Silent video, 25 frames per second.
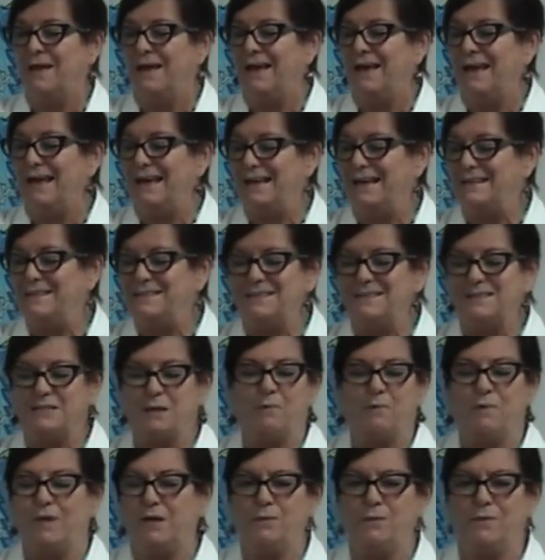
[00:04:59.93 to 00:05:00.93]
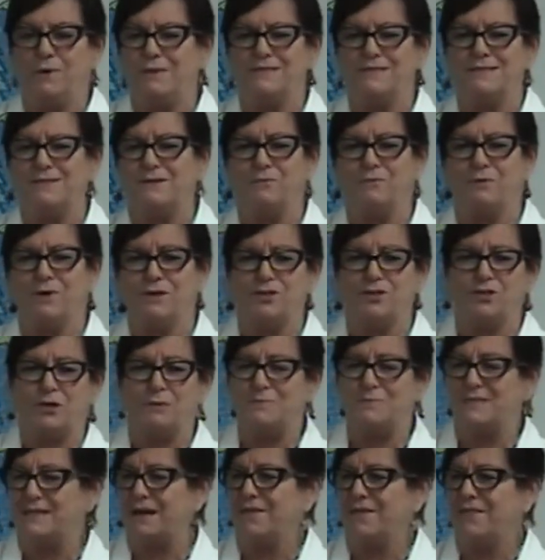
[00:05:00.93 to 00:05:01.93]
And somebody once at a workshop
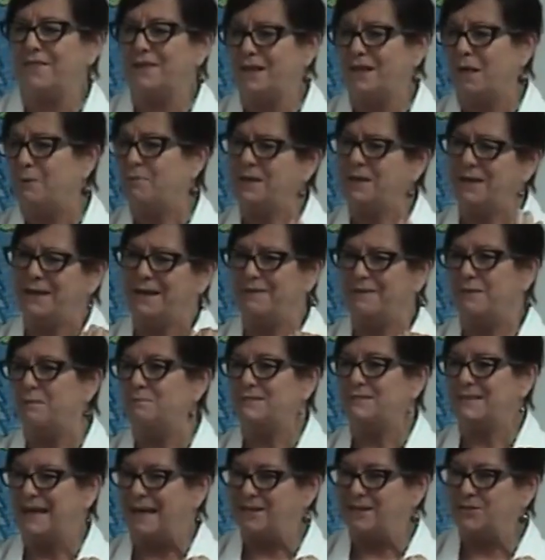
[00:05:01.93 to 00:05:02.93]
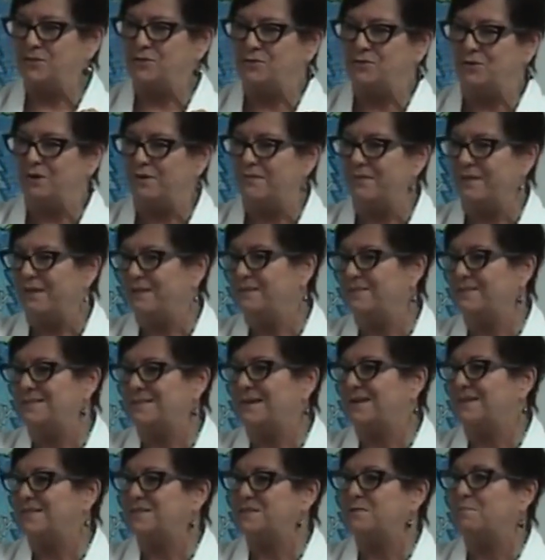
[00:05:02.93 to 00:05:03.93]
said, I think I'm going to get them tattooed on the
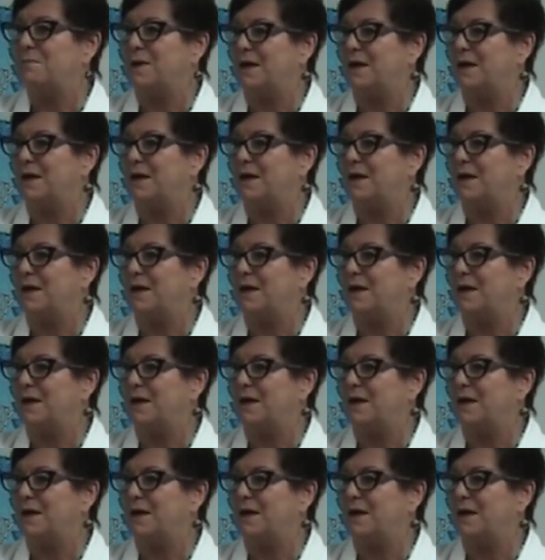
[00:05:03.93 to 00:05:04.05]
insides of my